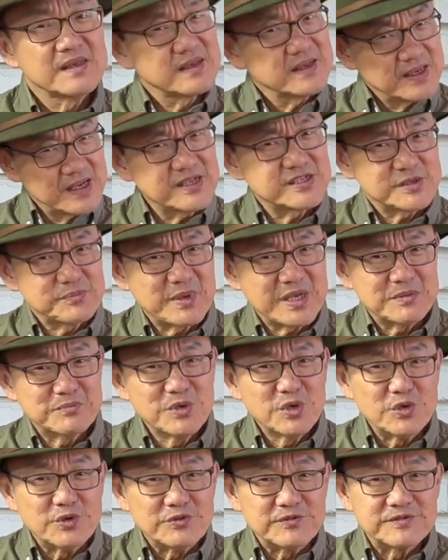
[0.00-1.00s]
It's a big
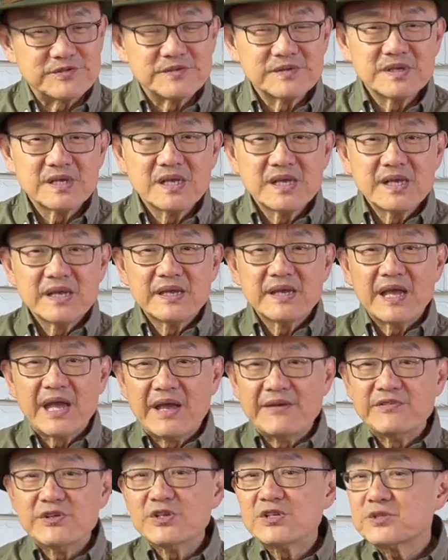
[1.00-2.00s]
move.
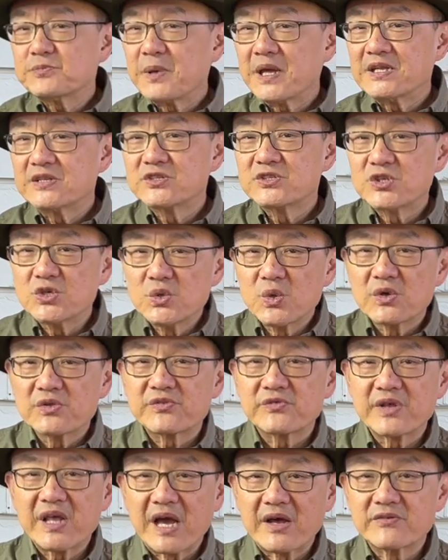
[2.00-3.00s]
If you spend two or
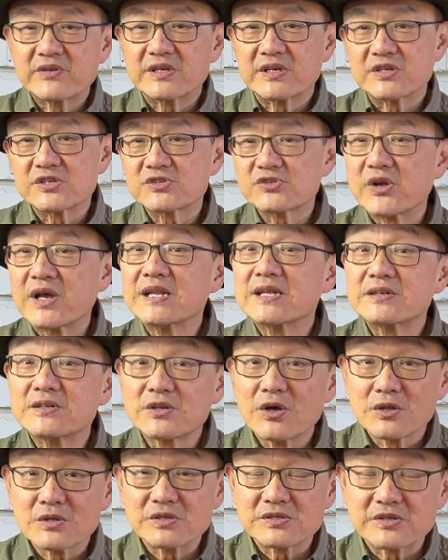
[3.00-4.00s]
three hundred Australian
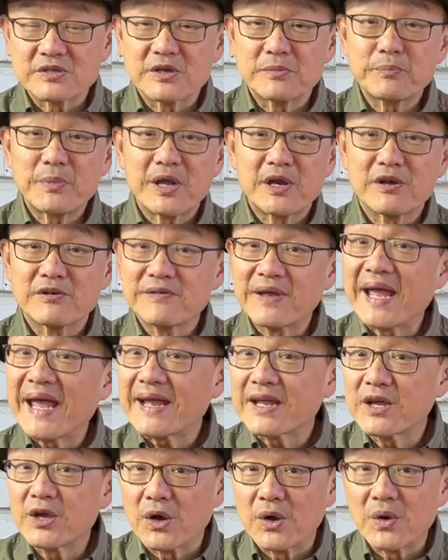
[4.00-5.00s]
dollars on a pair of
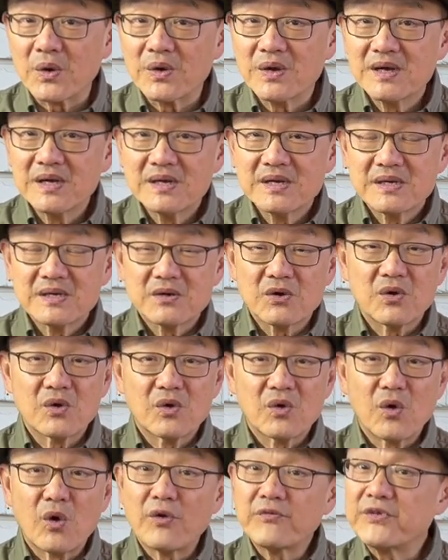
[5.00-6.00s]
Echo
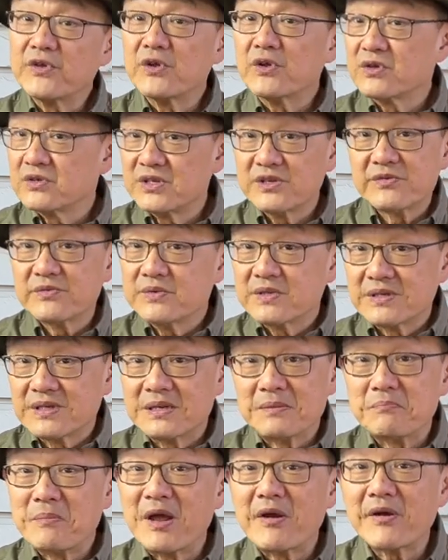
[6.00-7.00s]
or, or if you, you're in
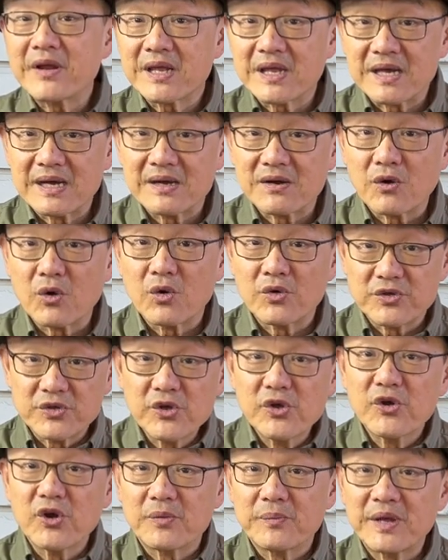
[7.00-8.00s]
America or
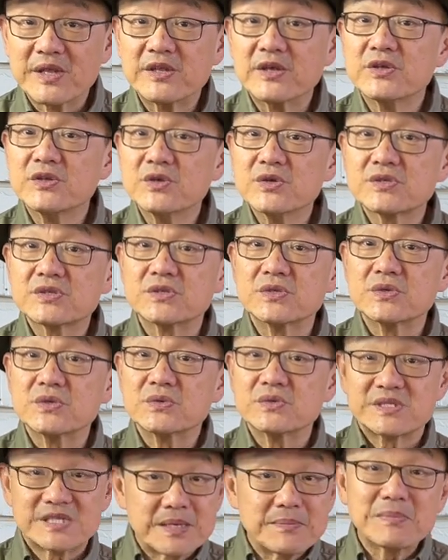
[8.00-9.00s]
Europe and you're used
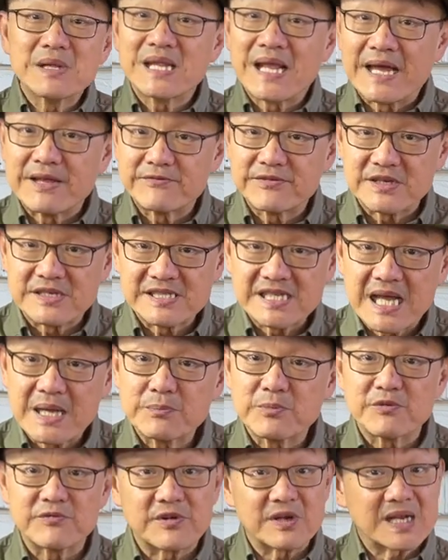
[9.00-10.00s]
to Timberland, for
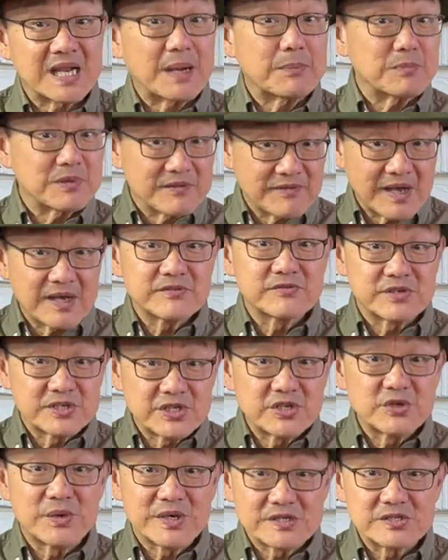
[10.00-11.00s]
example, for a couple of hundred
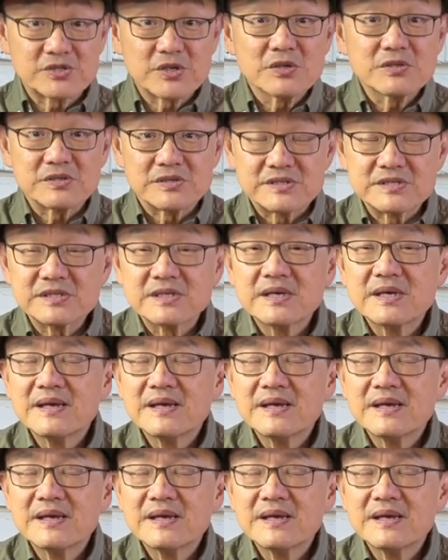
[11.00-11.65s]
US dollars,